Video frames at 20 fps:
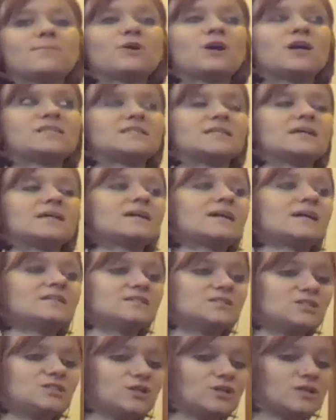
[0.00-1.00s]
not pressing
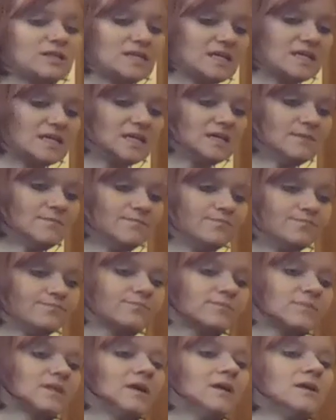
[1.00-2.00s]
against your knee.
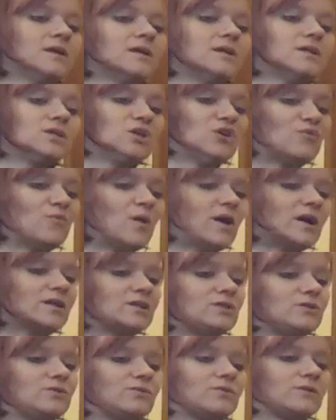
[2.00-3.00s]
You
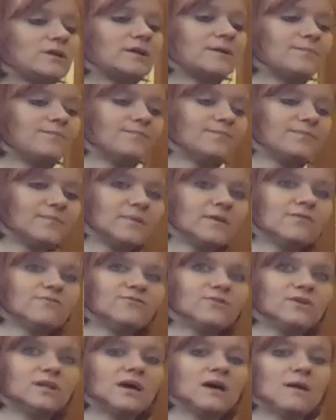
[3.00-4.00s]
want your
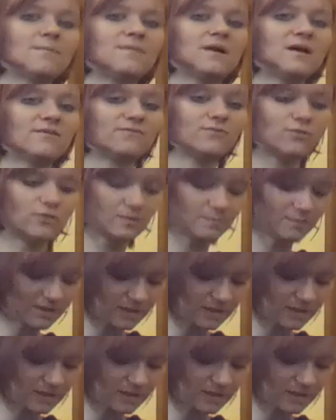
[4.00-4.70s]
foot above